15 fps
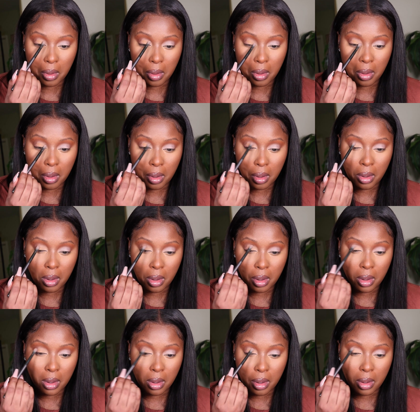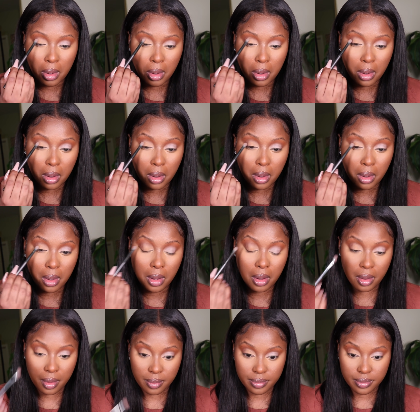
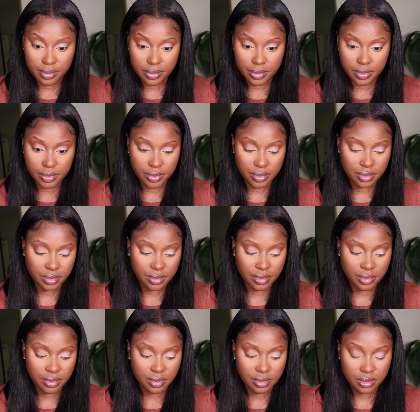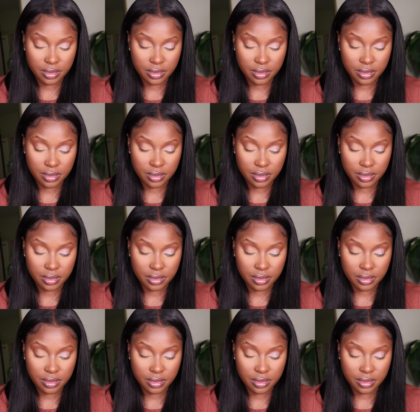[no speech]